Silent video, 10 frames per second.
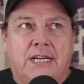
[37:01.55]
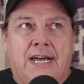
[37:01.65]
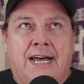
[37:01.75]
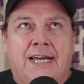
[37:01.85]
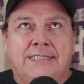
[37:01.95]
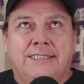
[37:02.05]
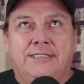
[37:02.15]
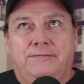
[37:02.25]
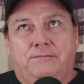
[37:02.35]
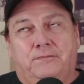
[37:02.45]

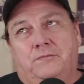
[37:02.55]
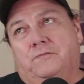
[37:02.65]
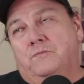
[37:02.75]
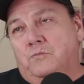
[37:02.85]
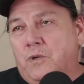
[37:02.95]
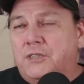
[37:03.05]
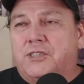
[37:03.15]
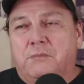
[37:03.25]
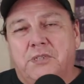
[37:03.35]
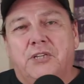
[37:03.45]
on what
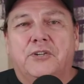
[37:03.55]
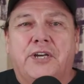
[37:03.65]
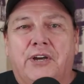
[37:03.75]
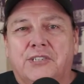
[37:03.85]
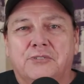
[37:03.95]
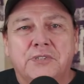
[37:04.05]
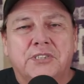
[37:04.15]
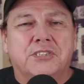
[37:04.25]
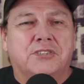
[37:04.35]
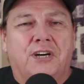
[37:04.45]
some of the other
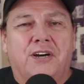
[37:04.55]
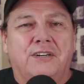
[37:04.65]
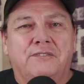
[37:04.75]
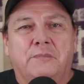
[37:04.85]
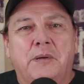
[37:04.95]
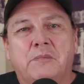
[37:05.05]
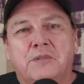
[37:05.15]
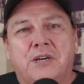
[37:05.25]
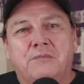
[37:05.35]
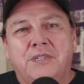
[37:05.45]
characteristics are of the people
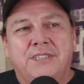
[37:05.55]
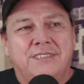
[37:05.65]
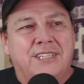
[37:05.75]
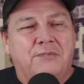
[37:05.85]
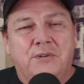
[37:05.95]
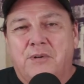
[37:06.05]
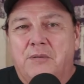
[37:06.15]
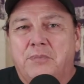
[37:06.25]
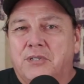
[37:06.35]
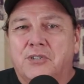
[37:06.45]
that we want to
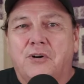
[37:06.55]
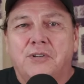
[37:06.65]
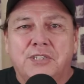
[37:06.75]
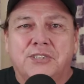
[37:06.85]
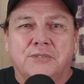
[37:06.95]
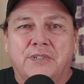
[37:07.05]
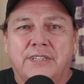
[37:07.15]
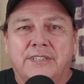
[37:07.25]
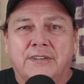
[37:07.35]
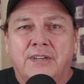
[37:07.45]
build a coalition
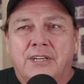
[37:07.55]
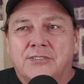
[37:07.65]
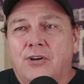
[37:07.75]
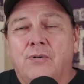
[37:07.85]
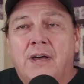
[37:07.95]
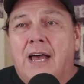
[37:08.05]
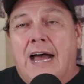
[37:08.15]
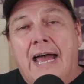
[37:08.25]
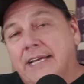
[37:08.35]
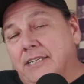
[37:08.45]
with. So
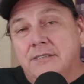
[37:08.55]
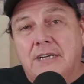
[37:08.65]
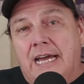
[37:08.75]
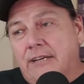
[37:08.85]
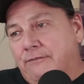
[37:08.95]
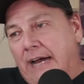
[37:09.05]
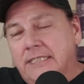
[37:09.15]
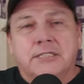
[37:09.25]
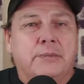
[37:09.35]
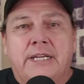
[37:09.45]
I can
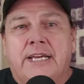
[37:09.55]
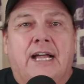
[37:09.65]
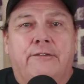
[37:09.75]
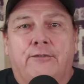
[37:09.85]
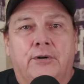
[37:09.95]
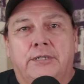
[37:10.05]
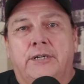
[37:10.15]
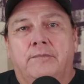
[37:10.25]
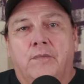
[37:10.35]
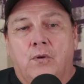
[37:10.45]
find somebody in
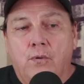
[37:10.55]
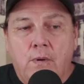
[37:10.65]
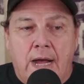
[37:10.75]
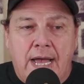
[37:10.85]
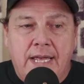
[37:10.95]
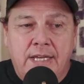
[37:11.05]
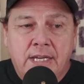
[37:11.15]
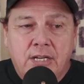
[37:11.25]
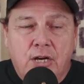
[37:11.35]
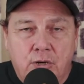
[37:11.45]
California who I
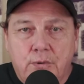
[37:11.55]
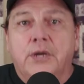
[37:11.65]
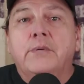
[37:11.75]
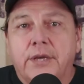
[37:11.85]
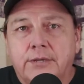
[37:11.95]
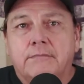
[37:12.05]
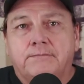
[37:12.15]
agree with